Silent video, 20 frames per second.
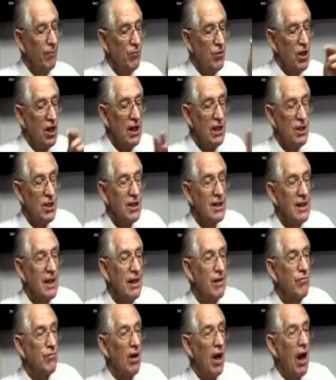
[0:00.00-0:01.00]
Jesus
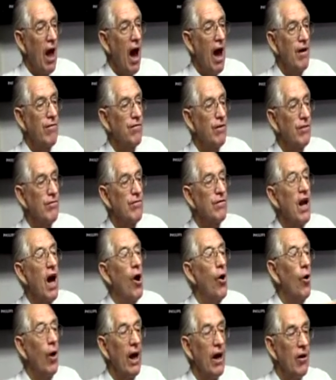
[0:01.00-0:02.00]
lived a life of
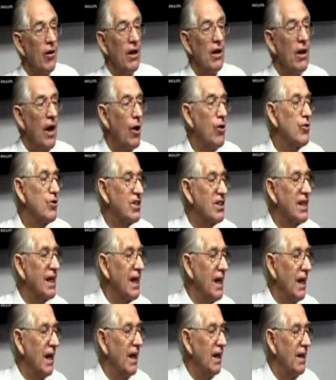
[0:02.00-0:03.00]
no error, no
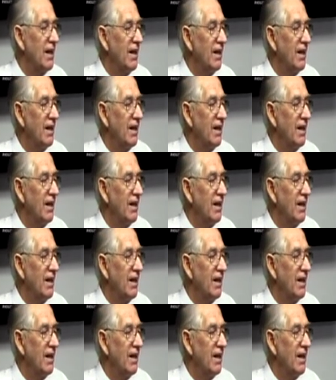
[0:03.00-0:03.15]
sin.